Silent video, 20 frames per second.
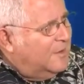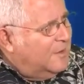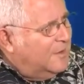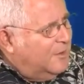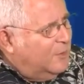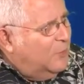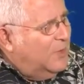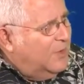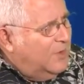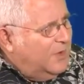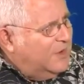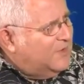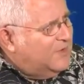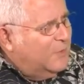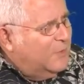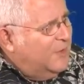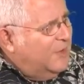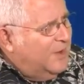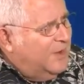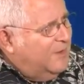And he
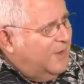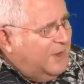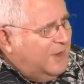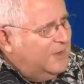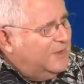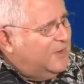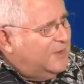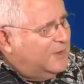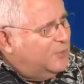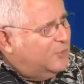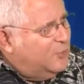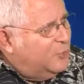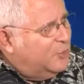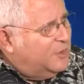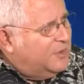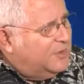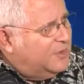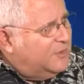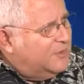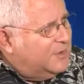doesn't want to have anything to do
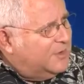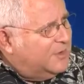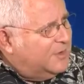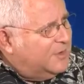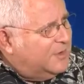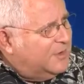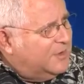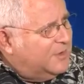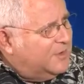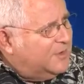with the utility.